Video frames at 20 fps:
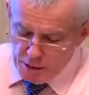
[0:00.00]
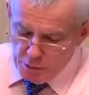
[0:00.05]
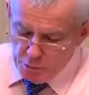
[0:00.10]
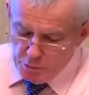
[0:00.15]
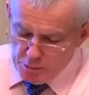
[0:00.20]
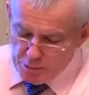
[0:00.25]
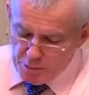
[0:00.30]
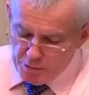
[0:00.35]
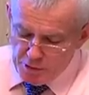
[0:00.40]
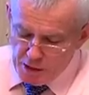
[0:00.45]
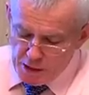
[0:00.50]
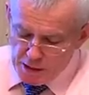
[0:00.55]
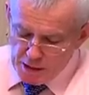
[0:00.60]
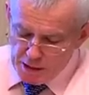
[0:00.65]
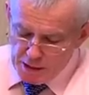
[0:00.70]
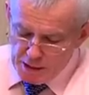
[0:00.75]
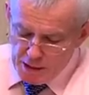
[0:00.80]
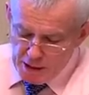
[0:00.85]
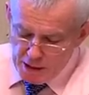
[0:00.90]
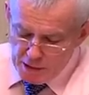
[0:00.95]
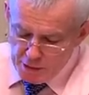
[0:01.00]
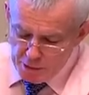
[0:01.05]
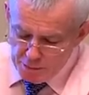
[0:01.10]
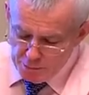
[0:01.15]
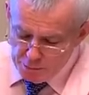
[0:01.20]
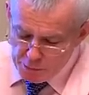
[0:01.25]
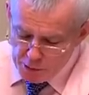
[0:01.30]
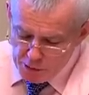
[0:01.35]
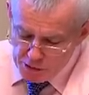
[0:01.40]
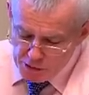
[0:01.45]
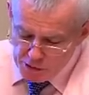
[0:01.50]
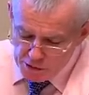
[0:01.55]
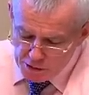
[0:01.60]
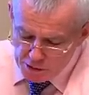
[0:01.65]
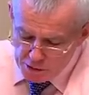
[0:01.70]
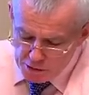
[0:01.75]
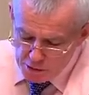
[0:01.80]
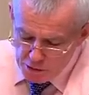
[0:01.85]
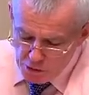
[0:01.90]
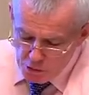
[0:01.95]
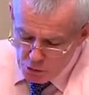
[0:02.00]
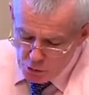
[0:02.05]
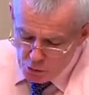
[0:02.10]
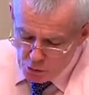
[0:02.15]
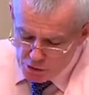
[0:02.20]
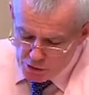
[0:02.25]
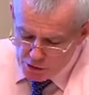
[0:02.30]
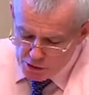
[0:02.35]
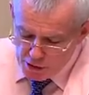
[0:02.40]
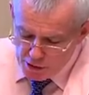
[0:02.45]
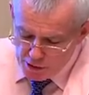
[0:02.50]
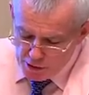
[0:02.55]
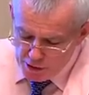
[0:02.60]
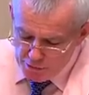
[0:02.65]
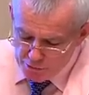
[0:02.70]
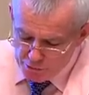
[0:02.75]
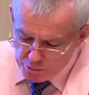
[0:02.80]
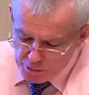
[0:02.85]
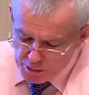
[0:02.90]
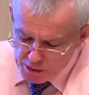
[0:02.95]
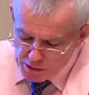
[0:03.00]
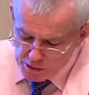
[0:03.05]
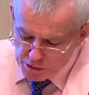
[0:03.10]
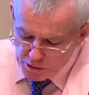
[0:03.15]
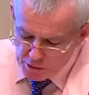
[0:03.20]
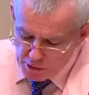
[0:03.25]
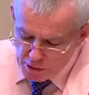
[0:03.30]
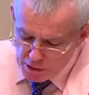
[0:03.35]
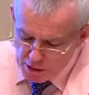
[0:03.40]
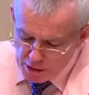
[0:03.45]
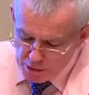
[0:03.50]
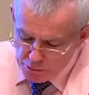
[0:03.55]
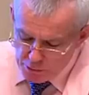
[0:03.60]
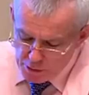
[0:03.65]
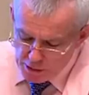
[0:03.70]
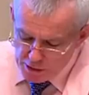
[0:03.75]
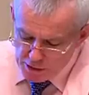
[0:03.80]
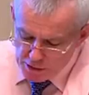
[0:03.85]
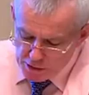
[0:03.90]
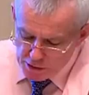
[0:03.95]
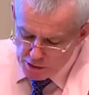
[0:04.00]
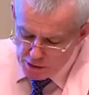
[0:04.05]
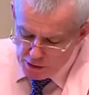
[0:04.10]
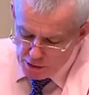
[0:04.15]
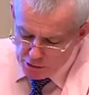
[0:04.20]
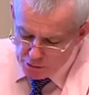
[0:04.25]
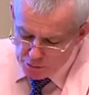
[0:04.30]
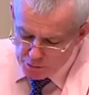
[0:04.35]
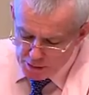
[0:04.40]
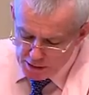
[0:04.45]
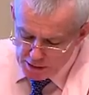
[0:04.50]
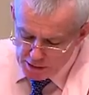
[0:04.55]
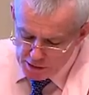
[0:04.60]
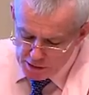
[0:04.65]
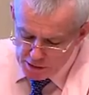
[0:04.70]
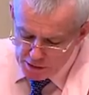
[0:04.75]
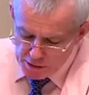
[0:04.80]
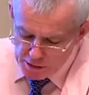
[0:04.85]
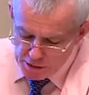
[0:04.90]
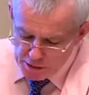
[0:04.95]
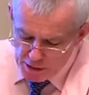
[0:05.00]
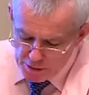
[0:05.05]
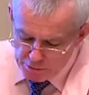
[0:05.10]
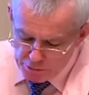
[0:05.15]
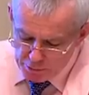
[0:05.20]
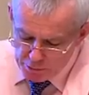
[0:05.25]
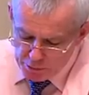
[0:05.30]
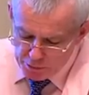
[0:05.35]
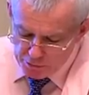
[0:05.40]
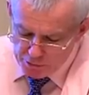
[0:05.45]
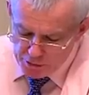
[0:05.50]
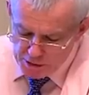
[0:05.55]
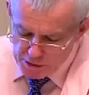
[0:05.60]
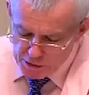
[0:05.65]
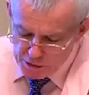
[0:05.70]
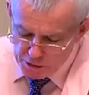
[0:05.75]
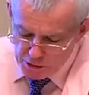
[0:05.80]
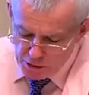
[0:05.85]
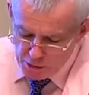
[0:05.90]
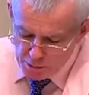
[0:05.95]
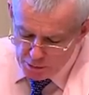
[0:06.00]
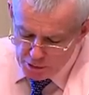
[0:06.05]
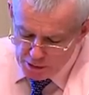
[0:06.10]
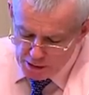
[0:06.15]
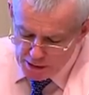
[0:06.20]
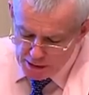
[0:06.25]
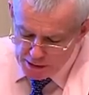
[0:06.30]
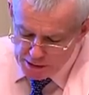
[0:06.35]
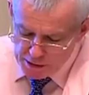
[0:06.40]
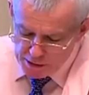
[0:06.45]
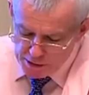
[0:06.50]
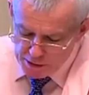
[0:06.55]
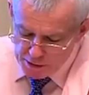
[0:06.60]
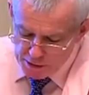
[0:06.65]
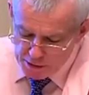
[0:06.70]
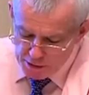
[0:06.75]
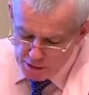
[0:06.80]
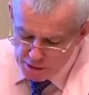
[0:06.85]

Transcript: When providing care in person or sharing information online, registered health practitioners have a professional obligation